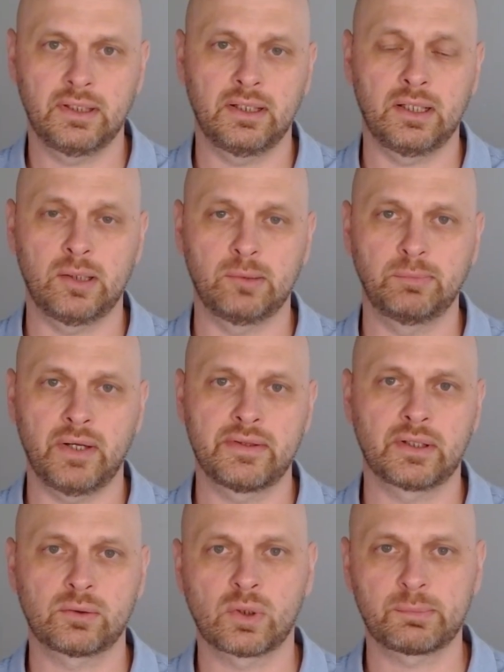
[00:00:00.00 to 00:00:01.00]
But
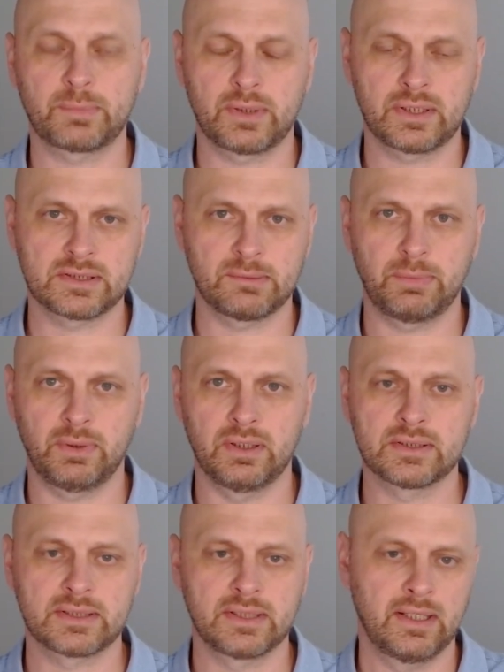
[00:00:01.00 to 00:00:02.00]
the core principles